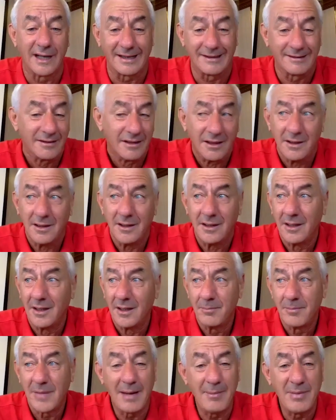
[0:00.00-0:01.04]
And
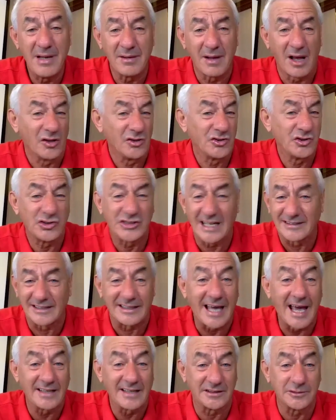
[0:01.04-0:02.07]
maybe, just as a
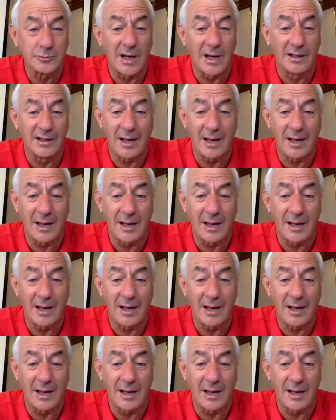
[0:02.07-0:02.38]
guess as well,